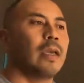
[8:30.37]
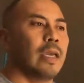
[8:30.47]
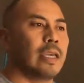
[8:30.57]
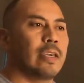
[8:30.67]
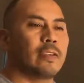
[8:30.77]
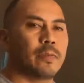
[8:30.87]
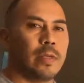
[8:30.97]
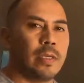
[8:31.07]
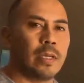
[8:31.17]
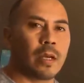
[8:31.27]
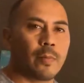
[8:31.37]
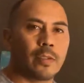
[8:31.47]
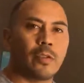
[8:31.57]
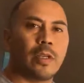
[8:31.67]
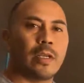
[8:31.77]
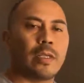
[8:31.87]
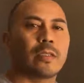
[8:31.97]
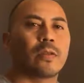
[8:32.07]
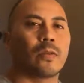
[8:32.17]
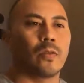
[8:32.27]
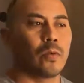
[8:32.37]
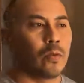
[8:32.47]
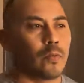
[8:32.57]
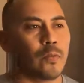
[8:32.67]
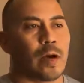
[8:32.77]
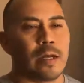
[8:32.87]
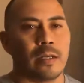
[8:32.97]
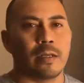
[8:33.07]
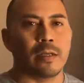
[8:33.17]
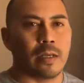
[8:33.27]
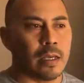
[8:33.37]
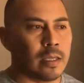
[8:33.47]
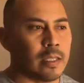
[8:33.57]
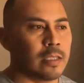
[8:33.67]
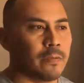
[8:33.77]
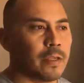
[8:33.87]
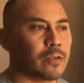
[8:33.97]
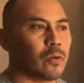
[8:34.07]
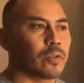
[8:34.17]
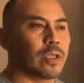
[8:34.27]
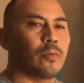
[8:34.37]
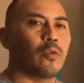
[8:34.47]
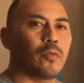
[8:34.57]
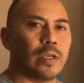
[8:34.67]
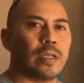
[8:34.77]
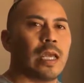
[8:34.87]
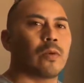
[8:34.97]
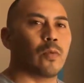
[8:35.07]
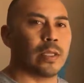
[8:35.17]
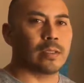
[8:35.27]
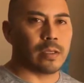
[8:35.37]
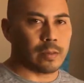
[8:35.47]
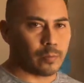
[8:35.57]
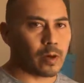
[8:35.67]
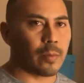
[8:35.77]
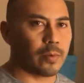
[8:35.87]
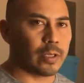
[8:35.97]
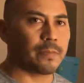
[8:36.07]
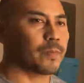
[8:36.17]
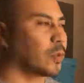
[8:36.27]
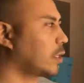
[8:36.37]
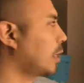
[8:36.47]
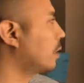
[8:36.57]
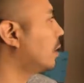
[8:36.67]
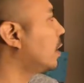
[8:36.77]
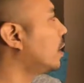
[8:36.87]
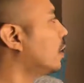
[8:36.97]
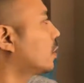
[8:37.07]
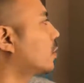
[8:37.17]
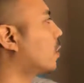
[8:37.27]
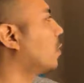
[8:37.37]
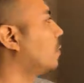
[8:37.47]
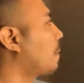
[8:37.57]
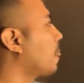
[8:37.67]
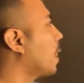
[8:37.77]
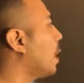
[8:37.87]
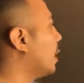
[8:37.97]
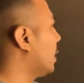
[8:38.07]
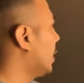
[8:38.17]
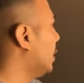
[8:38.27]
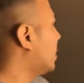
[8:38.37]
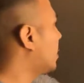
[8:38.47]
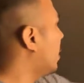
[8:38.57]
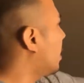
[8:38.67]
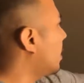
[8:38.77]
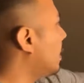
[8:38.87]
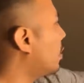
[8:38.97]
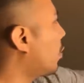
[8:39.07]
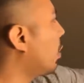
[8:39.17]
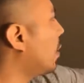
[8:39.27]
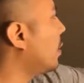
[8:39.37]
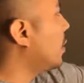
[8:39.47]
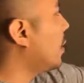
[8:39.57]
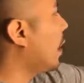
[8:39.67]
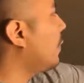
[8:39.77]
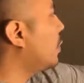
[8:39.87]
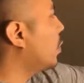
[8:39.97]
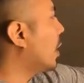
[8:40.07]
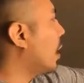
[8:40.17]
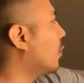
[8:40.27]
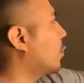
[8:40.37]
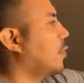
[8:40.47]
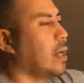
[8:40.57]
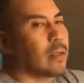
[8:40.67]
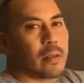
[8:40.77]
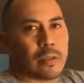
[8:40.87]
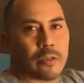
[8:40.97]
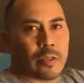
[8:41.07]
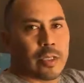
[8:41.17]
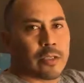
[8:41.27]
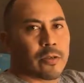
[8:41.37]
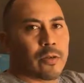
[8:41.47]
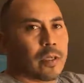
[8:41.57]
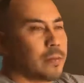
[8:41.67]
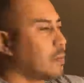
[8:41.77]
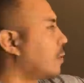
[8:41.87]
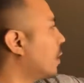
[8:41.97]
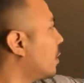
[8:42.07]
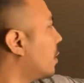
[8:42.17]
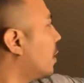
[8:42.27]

It gives me an opportunity to find an individual who's going to move in and rent the property. Okay, so he's already having to account for that traditionally, right?